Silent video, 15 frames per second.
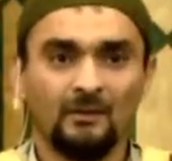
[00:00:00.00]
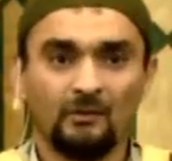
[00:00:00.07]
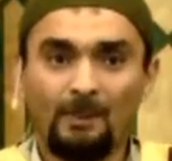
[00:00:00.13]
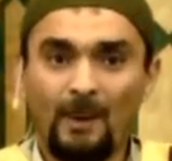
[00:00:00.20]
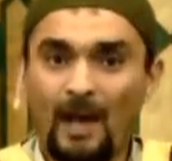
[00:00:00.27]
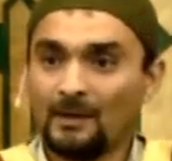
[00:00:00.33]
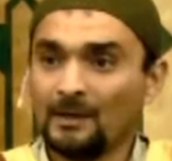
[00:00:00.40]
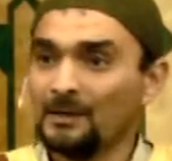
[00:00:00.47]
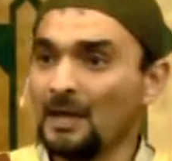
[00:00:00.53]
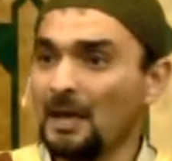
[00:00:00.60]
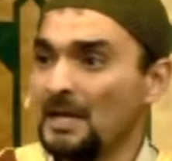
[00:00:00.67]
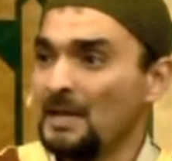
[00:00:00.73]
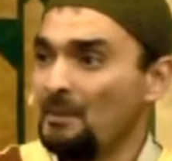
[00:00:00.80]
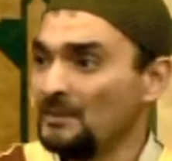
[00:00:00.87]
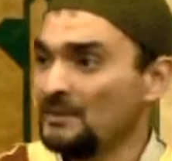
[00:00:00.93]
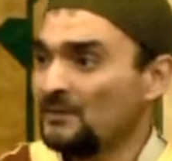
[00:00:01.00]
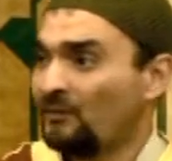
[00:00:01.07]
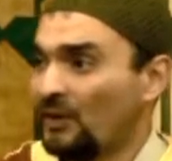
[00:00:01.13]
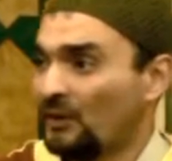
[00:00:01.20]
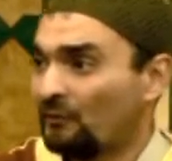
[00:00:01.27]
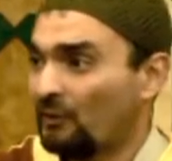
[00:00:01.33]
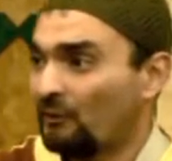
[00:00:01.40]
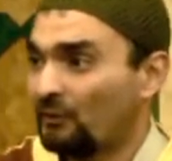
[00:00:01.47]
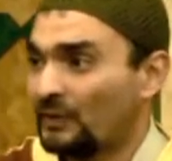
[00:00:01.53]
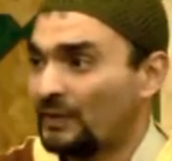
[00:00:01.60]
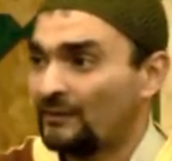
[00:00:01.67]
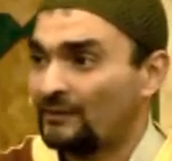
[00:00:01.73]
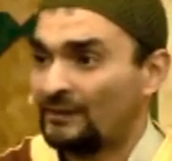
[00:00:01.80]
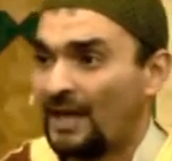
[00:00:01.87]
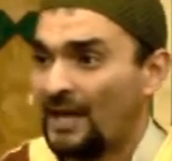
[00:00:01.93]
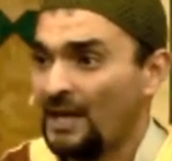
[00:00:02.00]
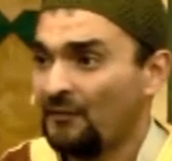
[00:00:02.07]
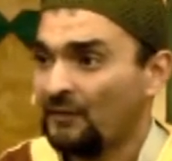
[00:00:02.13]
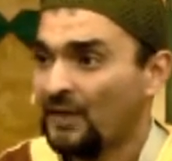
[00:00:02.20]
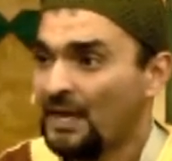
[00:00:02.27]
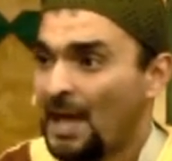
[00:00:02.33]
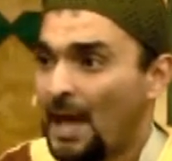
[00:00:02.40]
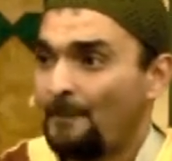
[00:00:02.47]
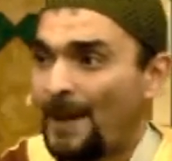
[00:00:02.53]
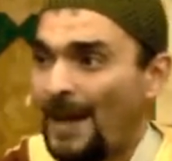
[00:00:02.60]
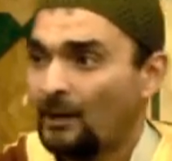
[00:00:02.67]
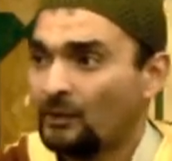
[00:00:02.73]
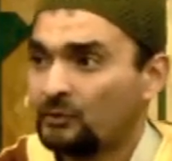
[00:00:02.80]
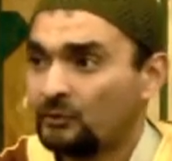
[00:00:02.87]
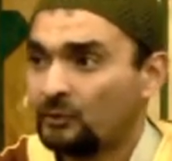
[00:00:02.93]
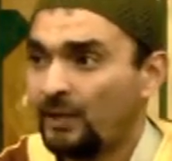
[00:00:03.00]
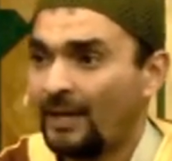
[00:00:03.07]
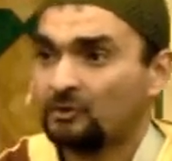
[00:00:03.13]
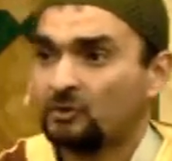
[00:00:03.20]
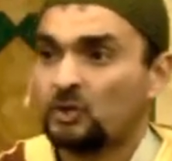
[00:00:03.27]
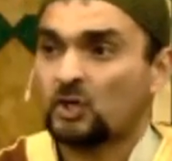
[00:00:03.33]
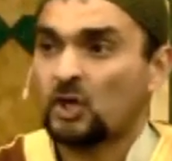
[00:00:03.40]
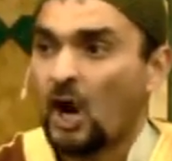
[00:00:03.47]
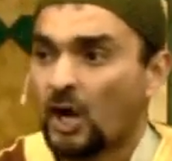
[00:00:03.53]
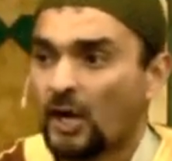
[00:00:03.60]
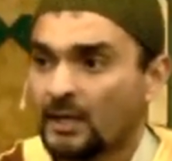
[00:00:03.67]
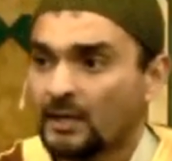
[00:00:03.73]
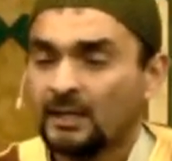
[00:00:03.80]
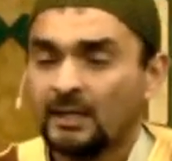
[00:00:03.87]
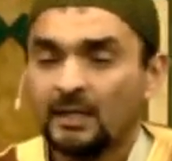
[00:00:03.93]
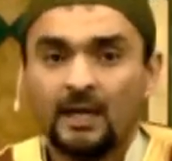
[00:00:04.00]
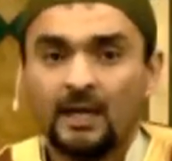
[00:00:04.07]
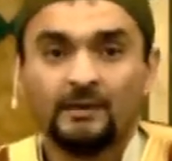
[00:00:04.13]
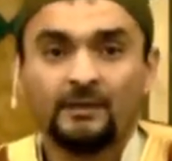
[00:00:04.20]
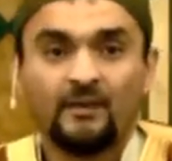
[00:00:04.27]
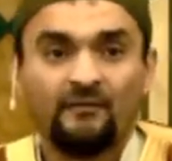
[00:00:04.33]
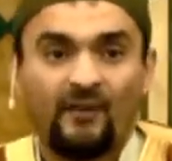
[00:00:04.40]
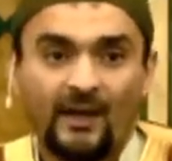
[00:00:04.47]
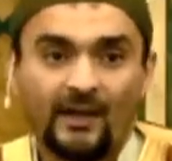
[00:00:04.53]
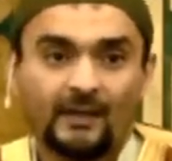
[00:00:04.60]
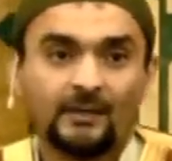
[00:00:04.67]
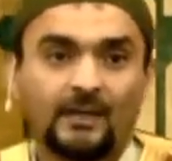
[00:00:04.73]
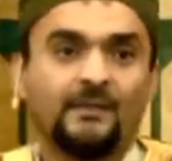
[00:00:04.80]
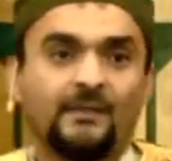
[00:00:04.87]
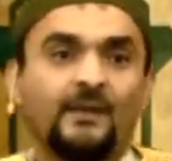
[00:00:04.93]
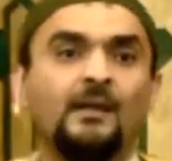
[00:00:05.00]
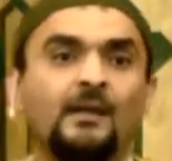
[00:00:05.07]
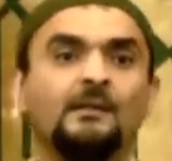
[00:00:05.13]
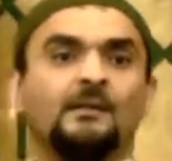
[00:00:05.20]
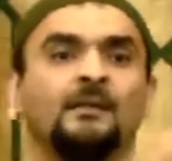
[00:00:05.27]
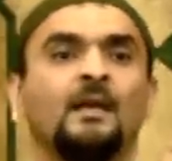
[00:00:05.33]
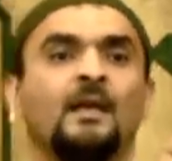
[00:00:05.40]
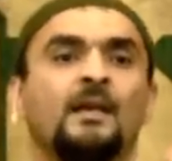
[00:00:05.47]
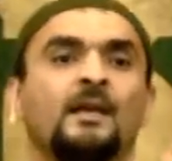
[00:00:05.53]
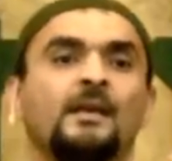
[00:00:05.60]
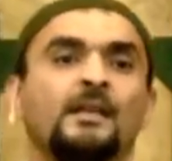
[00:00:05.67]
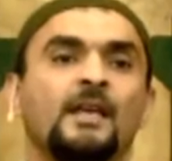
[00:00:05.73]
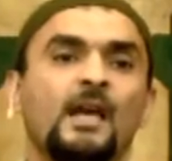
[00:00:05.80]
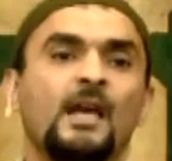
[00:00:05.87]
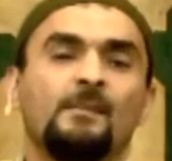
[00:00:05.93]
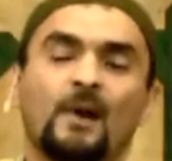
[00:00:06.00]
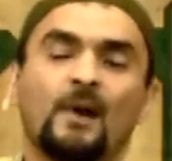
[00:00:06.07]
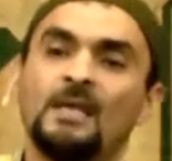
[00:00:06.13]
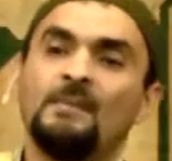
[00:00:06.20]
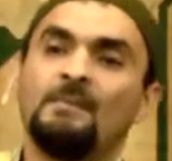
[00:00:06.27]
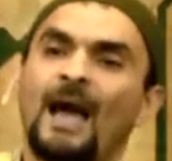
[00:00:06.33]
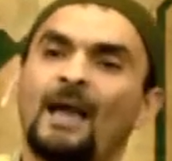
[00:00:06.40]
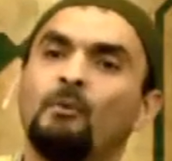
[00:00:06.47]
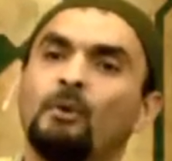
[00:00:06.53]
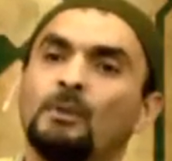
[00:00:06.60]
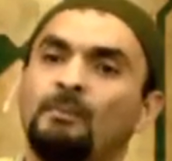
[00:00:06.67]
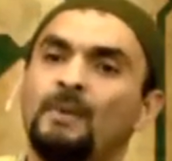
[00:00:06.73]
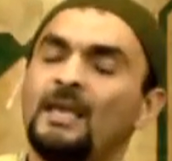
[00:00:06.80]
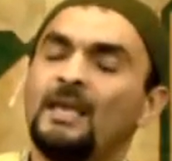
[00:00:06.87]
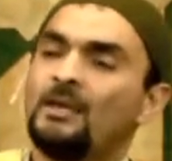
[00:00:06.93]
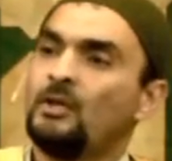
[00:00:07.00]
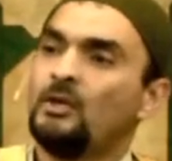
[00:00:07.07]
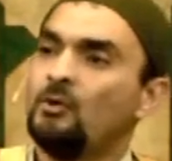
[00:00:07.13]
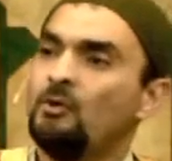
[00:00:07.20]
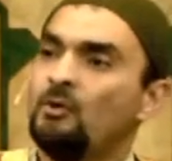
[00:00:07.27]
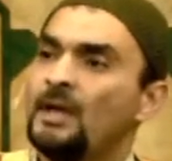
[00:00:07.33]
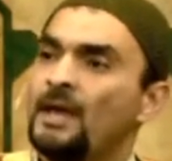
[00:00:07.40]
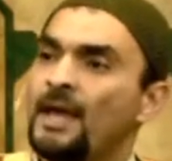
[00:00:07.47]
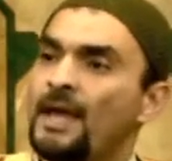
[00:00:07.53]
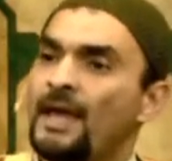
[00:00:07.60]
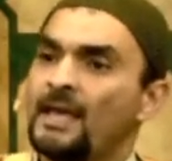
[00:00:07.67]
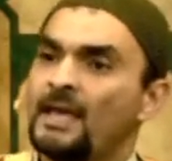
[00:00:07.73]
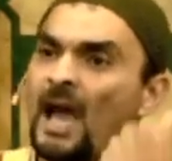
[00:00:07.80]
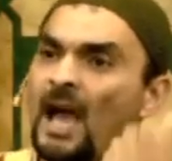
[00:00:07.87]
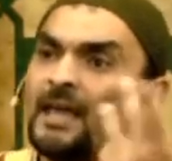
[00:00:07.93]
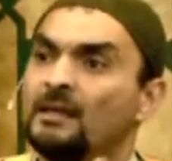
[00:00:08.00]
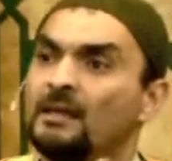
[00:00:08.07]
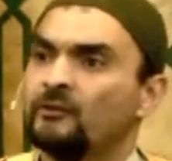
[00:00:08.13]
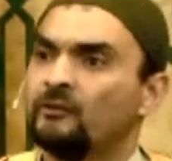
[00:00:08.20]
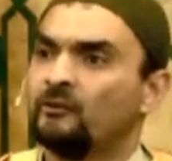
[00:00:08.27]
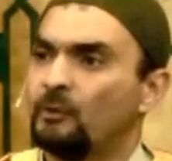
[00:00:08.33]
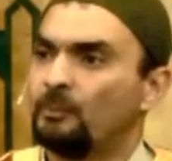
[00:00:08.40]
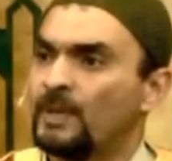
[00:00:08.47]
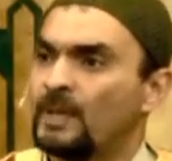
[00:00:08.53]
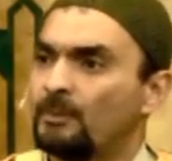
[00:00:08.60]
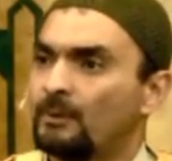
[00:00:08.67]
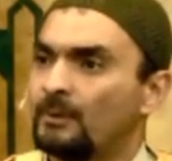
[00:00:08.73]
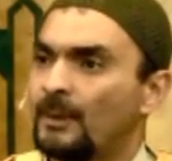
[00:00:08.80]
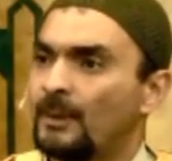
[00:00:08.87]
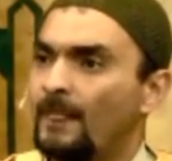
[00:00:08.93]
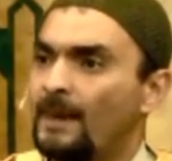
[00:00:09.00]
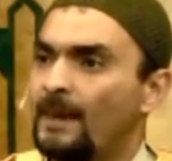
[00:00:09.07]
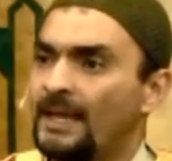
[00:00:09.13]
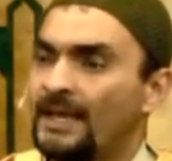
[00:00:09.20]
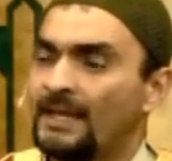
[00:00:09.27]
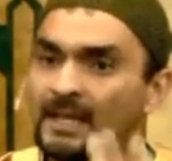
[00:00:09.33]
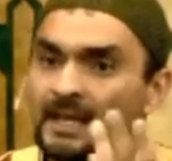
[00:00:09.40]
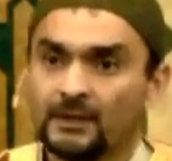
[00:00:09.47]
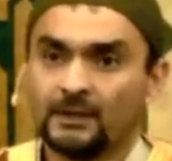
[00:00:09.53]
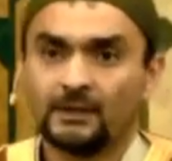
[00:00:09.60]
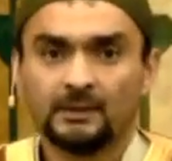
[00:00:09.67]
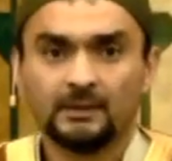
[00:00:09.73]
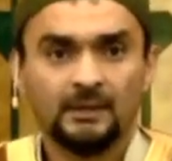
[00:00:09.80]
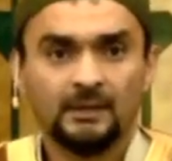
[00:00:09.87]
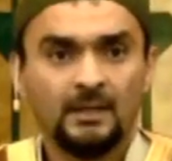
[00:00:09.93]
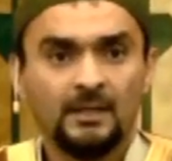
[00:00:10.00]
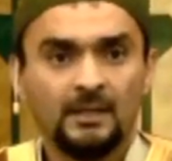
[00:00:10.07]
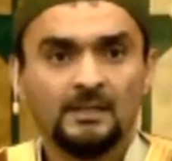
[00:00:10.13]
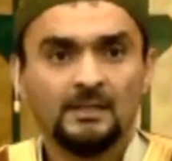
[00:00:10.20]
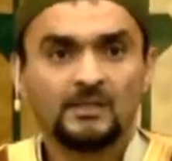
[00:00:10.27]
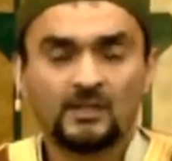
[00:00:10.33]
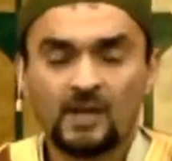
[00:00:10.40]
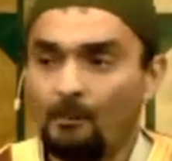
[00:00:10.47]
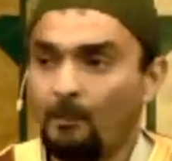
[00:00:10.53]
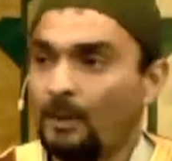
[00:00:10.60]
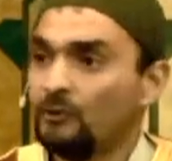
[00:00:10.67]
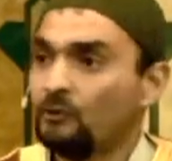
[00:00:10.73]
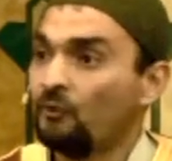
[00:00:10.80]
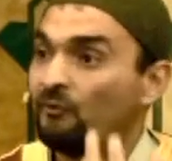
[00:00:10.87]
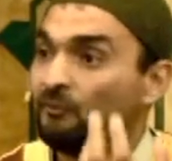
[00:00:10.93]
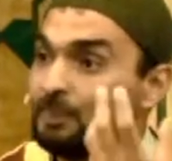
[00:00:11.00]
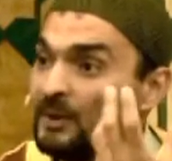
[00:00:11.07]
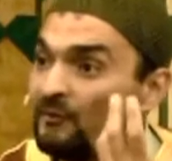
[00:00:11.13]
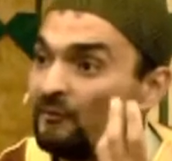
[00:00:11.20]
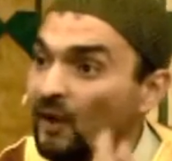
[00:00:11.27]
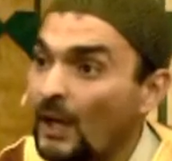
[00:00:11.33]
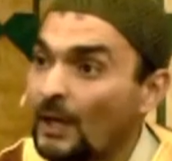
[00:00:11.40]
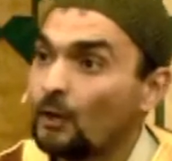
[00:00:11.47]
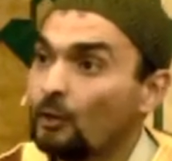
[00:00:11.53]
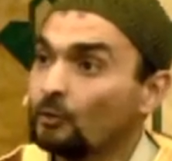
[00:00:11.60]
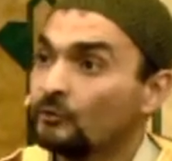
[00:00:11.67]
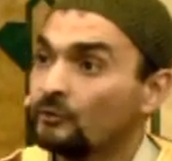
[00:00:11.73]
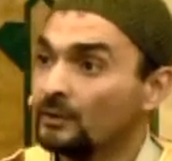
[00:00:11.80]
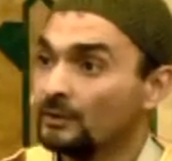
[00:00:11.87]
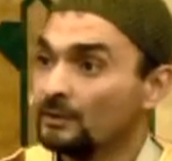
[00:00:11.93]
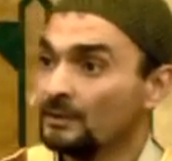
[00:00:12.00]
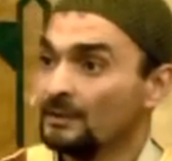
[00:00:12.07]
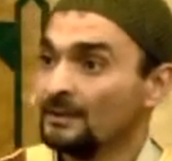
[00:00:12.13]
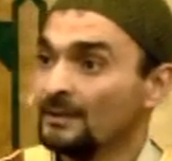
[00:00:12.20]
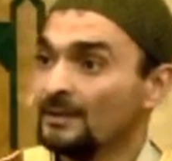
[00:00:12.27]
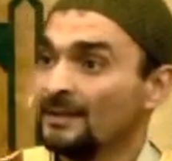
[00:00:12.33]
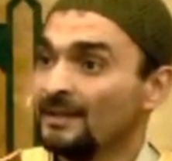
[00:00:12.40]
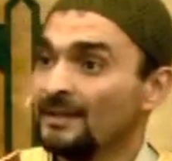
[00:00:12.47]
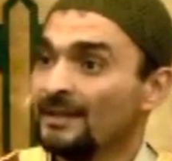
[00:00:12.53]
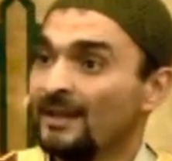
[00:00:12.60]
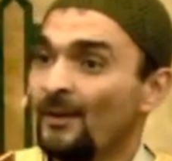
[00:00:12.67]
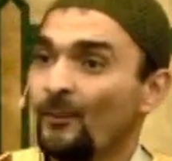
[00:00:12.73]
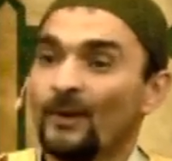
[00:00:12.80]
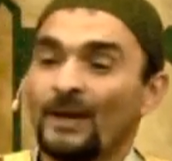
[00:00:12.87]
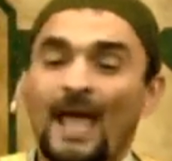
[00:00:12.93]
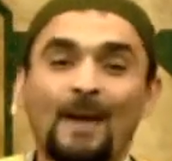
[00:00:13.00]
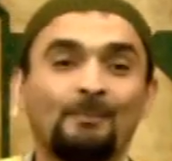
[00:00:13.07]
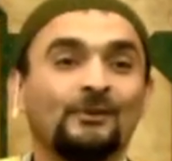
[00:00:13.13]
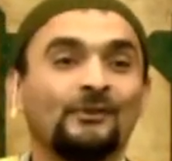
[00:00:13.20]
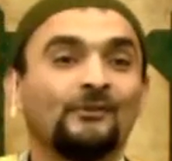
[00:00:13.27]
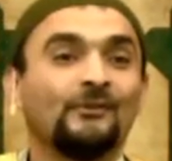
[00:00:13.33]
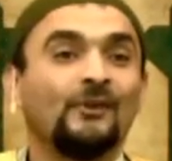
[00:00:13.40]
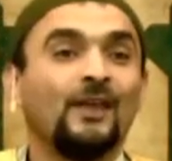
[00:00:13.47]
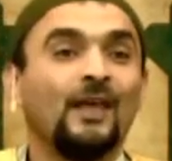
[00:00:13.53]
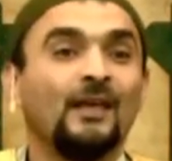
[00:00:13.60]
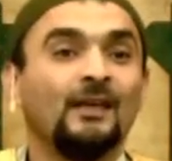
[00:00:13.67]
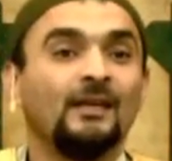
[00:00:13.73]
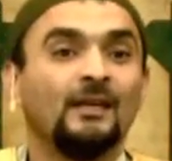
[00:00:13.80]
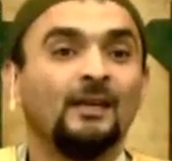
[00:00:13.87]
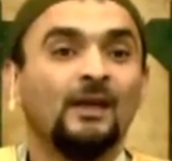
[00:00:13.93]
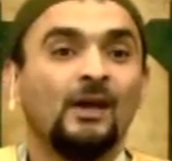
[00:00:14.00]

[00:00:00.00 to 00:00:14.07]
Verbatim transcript: Subhanallah, he was fearful for his life, about to get charred in the fire, and then, yeah, Ibrahim, I will make you a guidance to people, a leader, someone to be followed, what happens today?